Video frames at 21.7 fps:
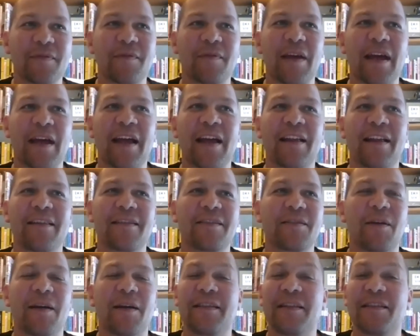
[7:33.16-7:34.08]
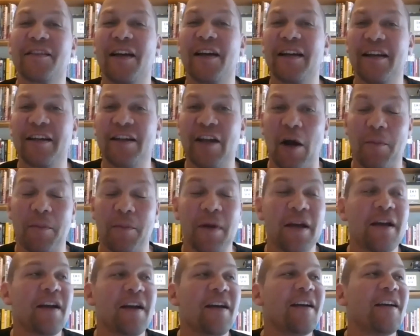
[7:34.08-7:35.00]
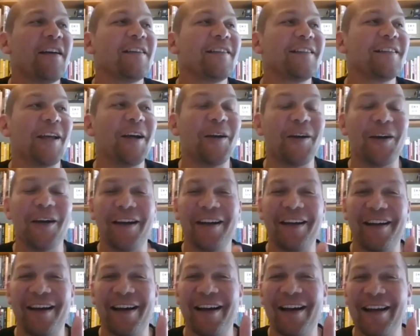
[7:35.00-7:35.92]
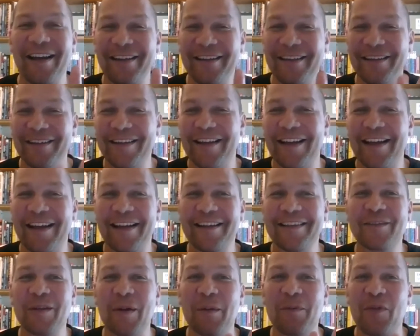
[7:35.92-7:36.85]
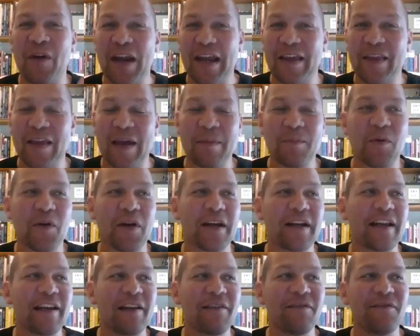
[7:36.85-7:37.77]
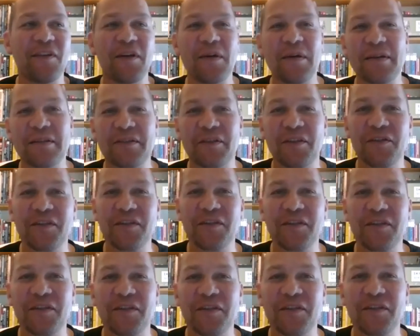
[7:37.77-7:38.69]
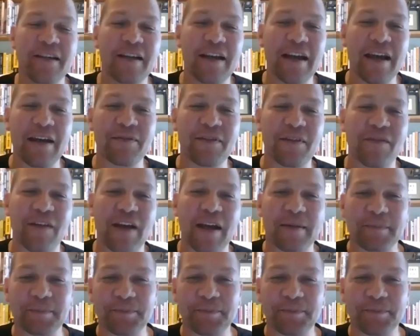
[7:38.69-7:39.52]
And so I decided no. So I stopped fighting at that point and then focused on teaching after that.